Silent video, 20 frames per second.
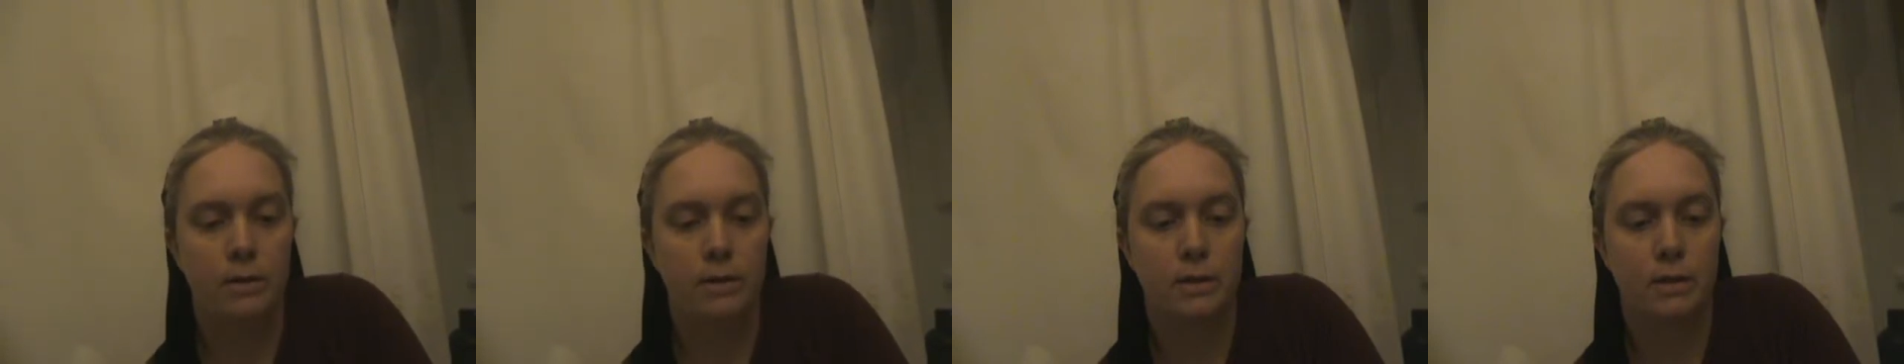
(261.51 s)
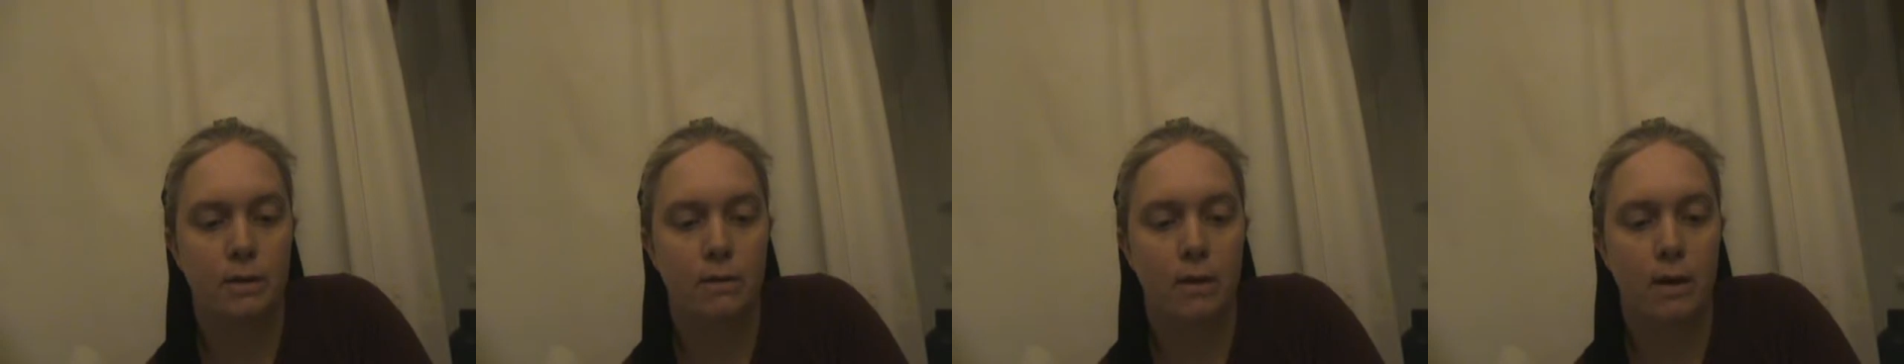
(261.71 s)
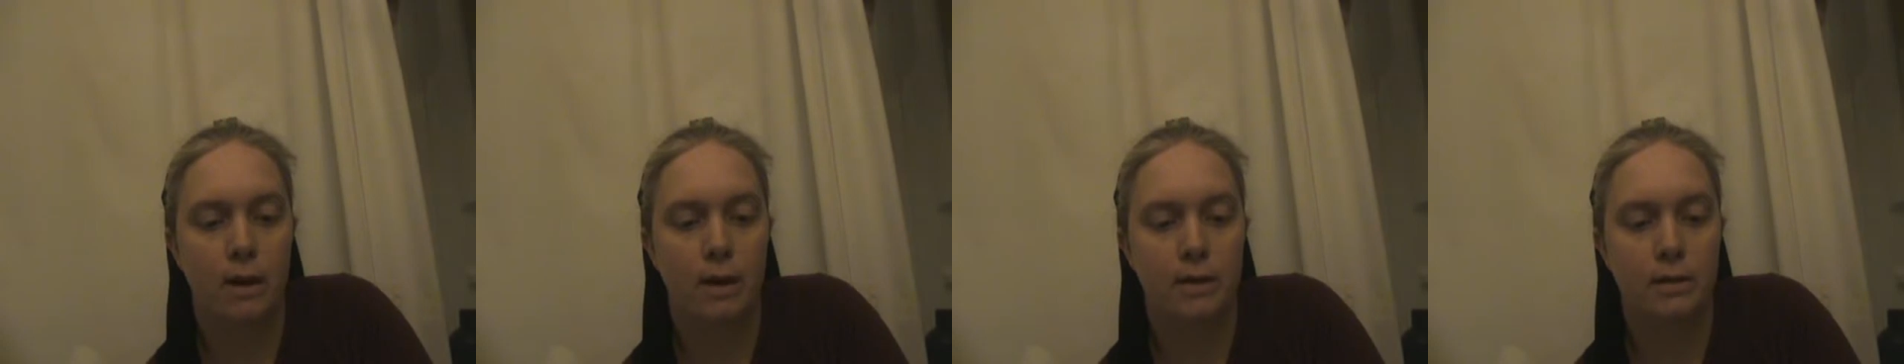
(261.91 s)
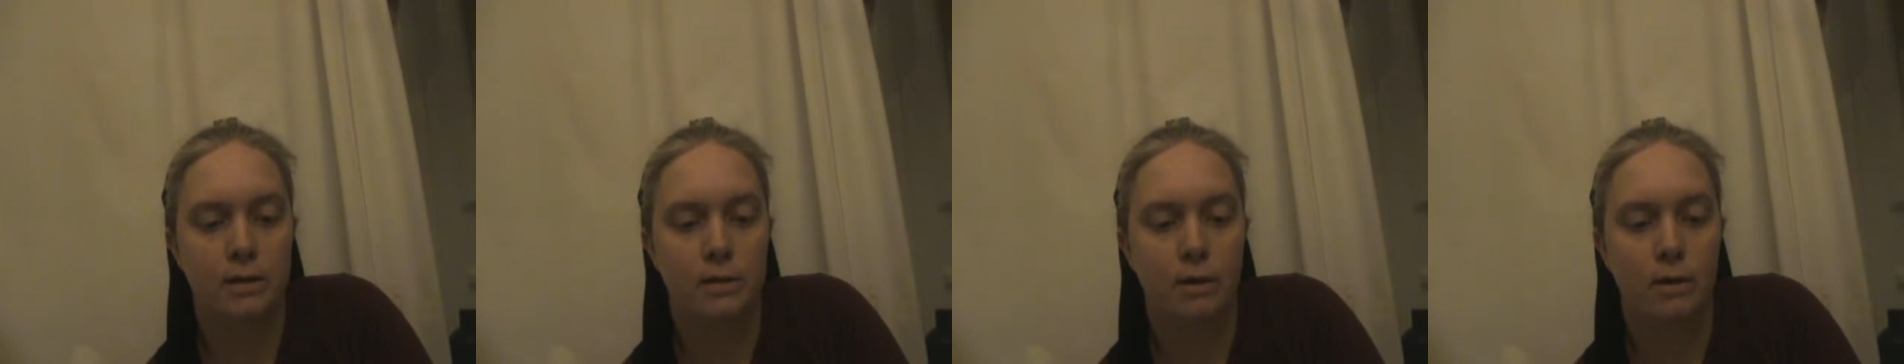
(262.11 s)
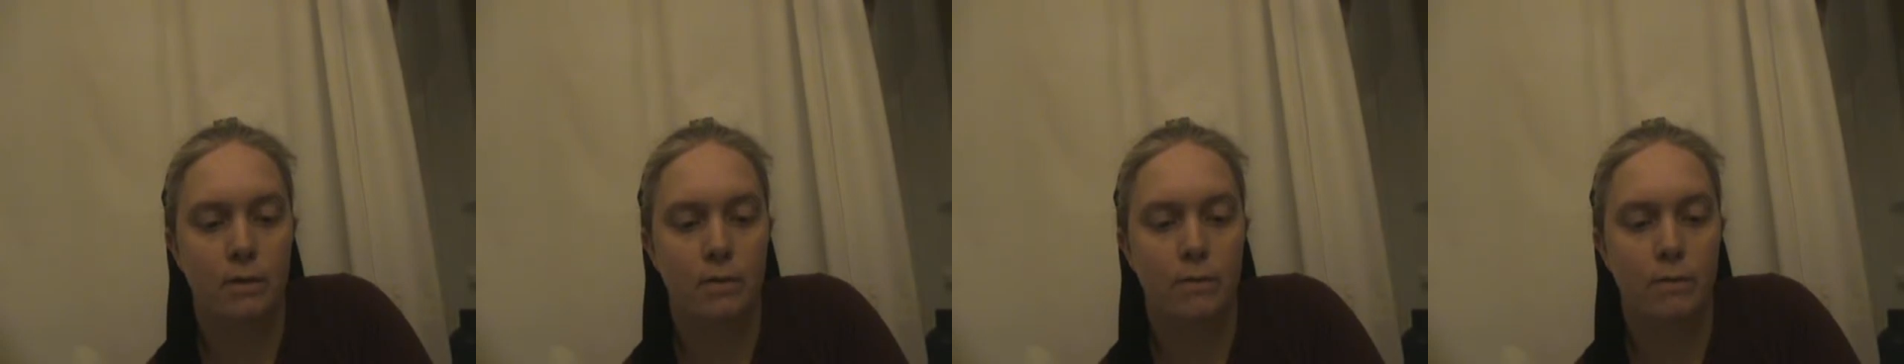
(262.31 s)
so
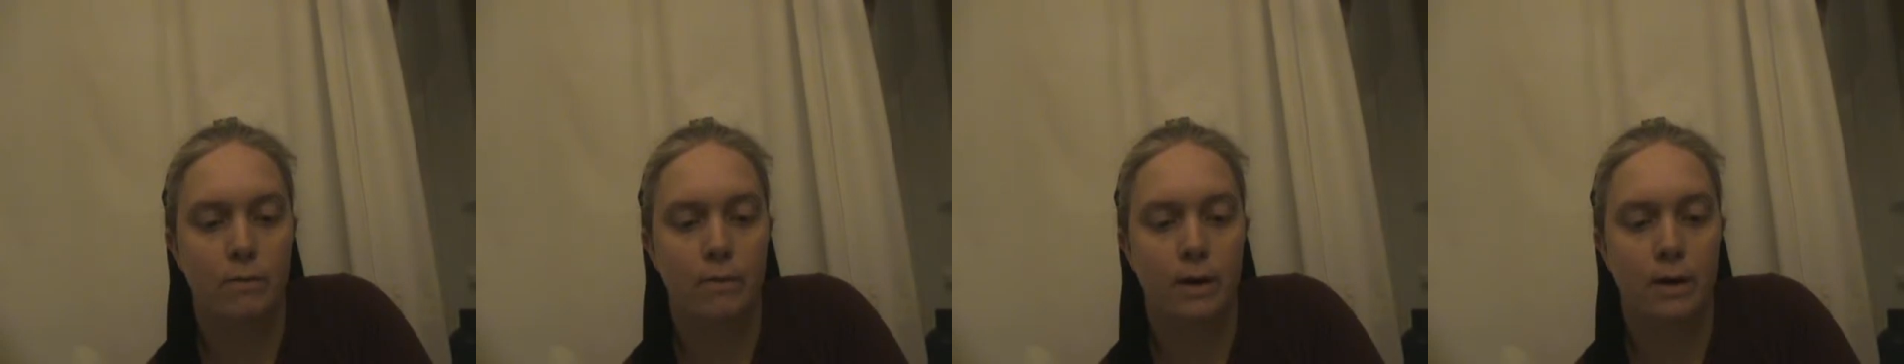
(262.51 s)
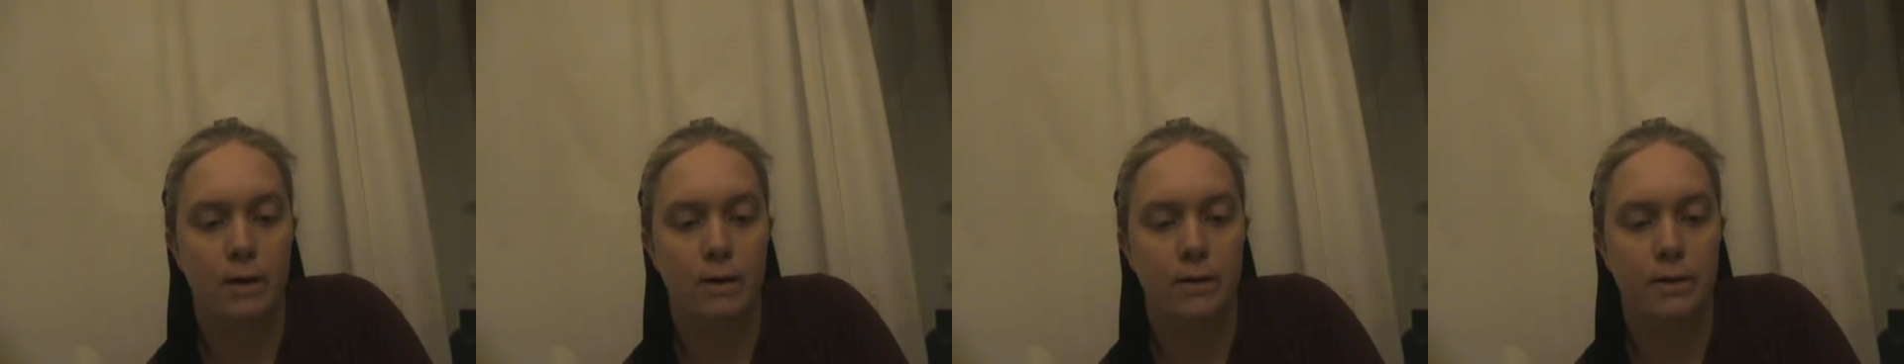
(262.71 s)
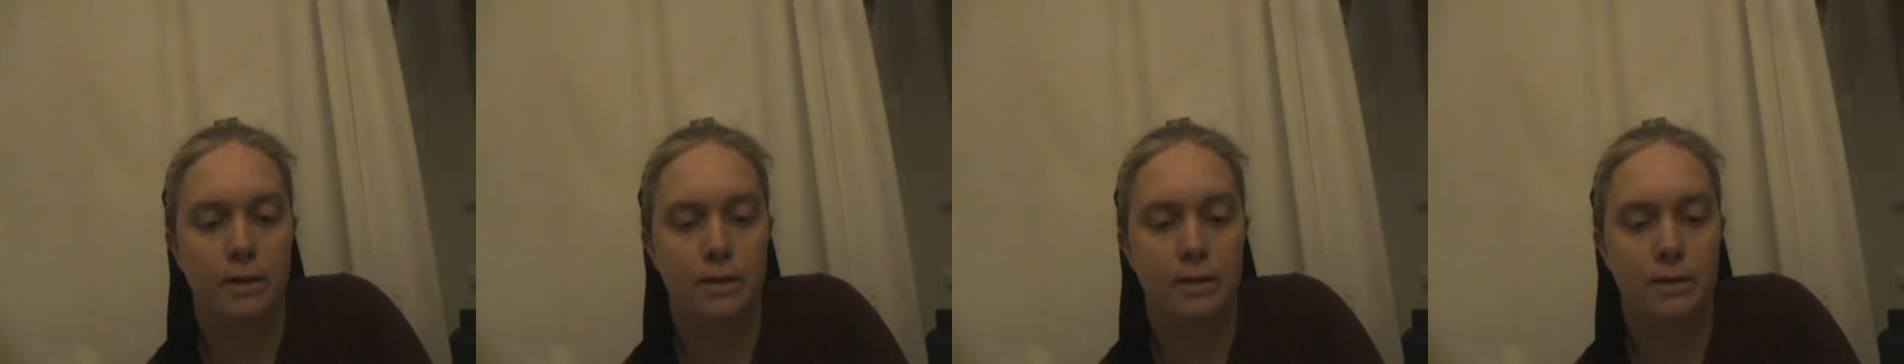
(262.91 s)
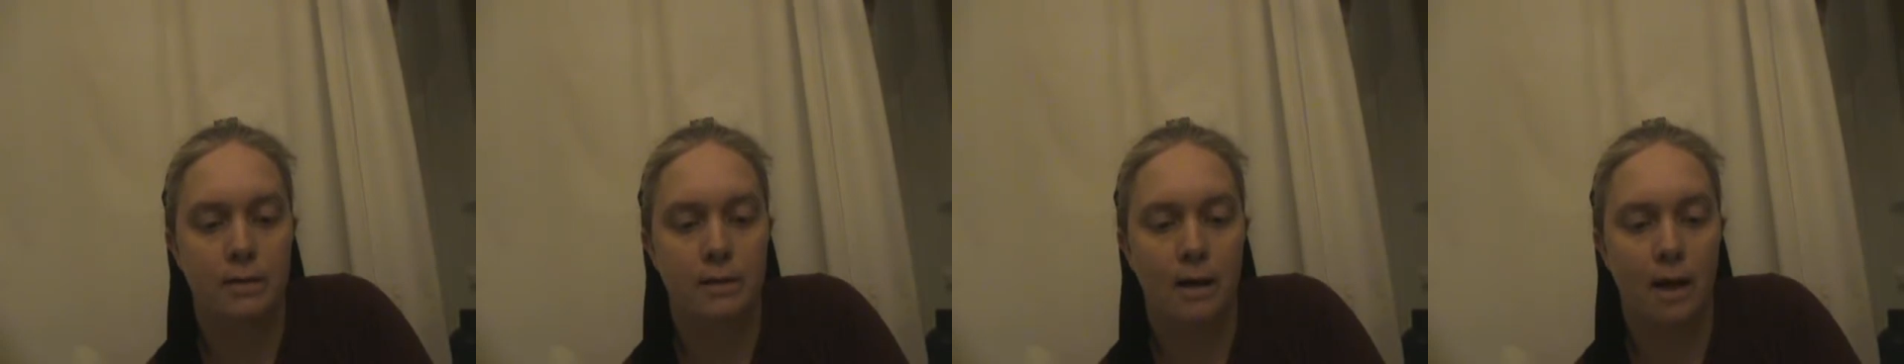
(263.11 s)
also will the